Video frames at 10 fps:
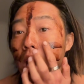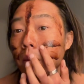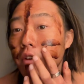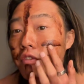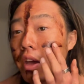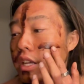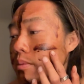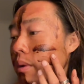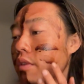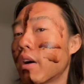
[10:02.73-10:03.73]
on my face,
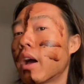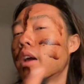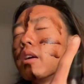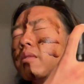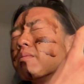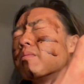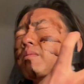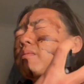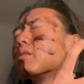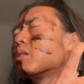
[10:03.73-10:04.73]
but if I
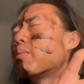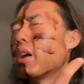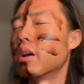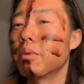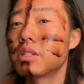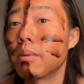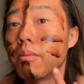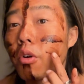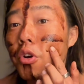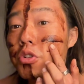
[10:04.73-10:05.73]
spray it with some
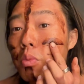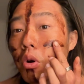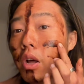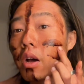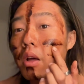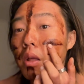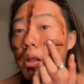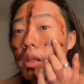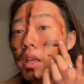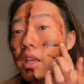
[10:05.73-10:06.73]
rose water,
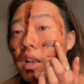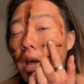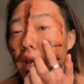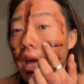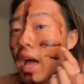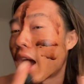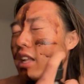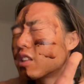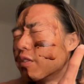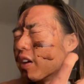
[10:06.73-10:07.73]
it like
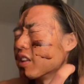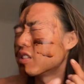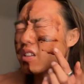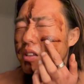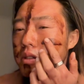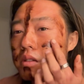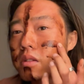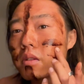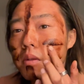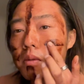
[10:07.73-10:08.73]
activates it
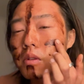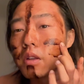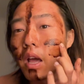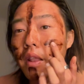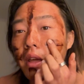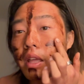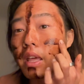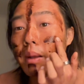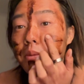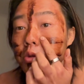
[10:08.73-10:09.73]
and it can
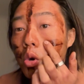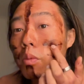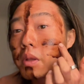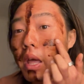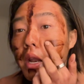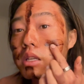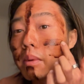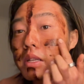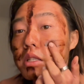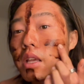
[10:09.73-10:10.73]
get absorbed again into
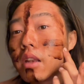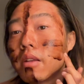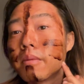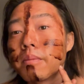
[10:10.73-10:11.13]
my skin.